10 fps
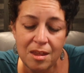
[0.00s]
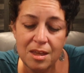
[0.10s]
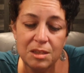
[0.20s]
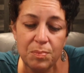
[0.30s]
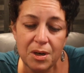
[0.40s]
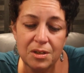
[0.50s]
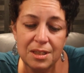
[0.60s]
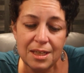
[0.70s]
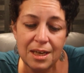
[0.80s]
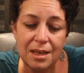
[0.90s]
This
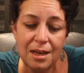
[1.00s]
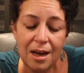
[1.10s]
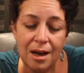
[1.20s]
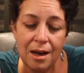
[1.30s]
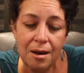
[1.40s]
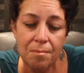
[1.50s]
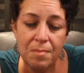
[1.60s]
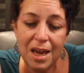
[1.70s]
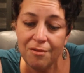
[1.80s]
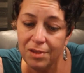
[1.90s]
person
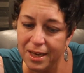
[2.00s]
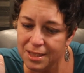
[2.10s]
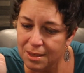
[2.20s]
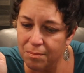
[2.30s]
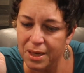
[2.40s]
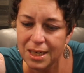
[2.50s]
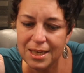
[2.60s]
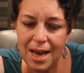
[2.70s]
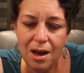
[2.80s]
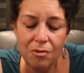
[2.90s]
um, may have led somebody
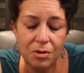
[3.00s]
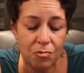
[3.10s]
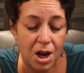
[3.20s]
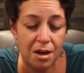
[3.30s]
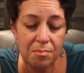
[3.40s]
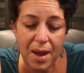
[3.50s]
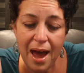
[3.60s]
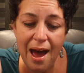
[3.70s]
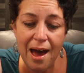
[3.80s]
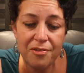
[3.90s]
down the wrong
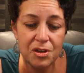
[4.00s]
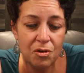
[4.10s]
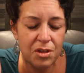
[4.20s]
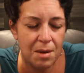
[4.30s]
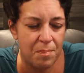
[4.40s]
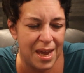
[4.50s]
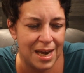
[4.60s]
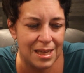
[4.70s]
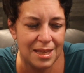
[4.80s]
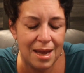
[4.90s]
path. You know, they
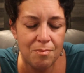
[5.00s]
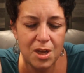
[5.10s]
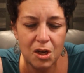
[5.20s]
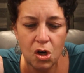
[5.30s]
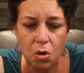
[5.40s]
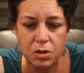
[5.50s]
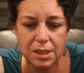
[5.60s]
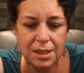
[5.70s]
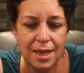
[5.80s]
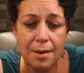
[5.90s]
abandoned them, they
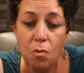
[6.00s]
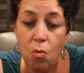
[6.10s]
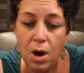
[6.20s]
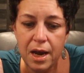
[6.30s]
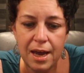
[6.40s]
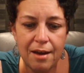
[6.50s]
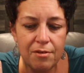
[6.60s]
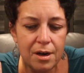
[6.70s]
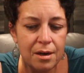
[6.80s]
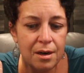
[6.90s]
ghosted them,
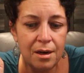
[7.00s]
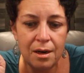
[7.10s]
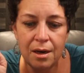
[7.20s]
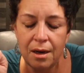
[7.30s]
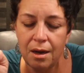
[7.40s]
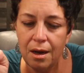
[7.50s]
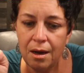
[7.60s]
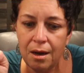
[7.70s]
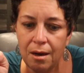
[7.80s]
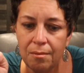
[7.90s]
whatever.
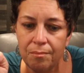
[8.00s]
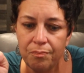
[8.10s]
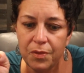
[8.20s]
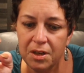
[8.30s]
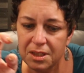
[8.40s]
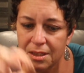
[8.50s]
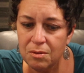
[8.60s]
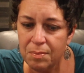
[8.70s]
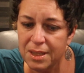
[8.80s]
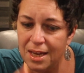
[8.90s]
Um, there's
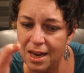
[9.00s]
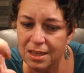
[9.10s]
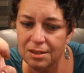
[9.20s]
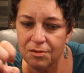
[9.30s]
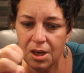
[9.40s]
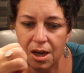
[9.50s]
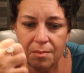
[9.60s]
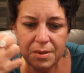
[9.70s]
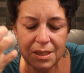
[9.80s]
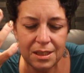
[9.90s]
the, but the Ace of
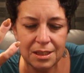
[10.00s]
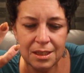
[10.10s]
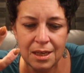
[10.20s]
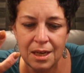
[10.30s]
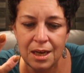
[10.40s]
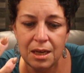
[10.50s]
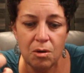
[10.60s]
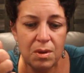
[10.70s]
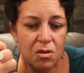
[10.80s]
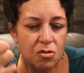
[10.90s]
Cups is,
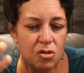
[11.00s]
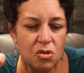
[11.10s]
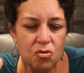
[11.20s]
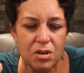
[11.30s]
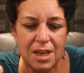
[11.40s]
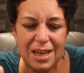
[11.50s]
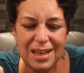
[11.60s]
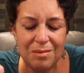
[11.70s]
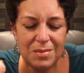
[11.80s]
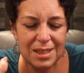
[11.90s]
you know, there's
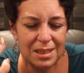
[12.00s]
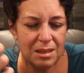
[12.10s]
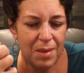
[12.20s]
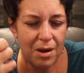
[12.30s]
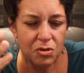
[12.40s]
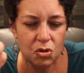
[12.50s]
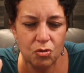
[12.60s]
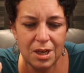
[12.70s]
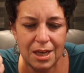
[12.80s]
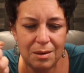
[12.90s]
dreams. That's about
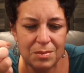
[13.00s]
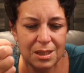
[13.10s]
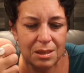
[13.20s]
dreams.